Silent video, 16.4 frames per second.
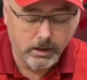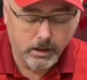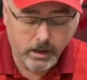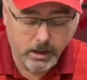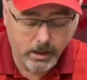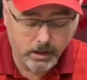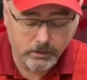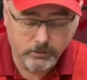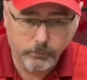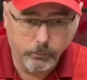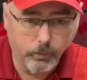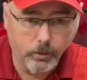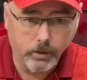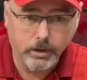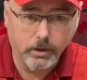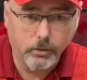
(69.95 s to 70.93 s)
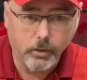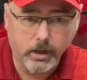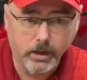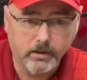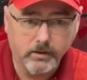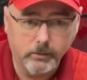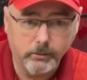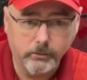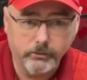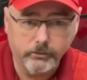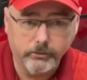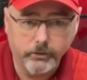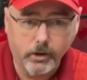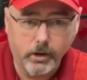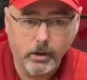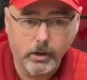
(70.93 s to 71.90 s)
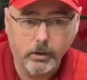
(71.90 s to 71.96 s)
It's really quick to
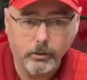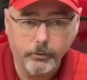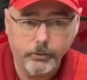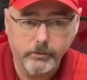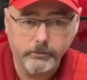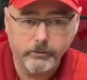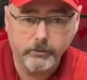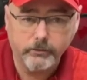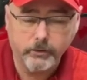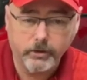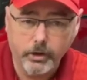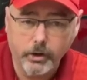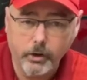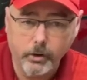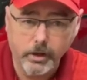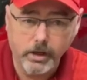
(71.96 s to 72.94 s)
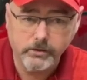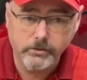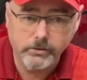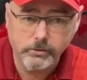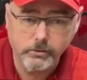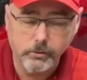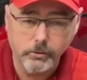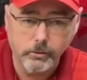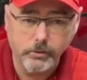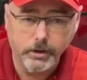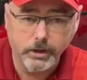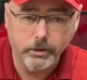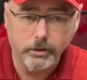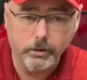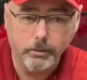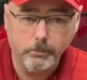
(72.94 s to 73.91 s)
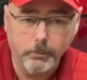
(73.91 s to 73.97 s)
install. There's a security screw that
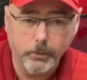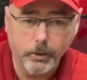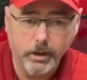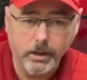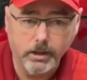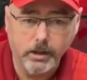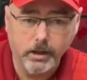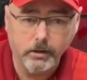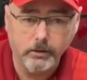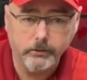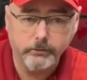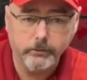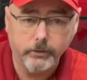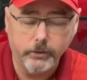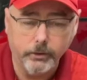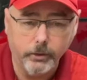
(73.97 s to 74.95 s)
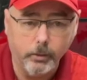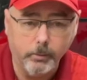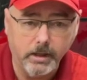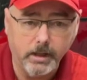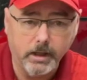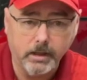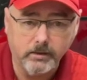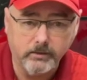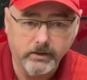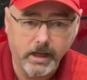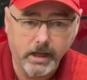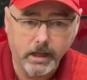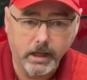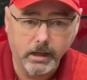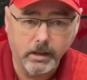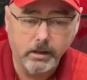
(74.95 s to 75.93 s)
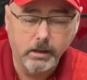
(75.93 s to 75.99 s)
you can put in there so that nobody can take
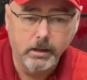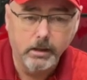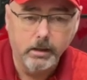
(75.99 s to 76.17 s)
it.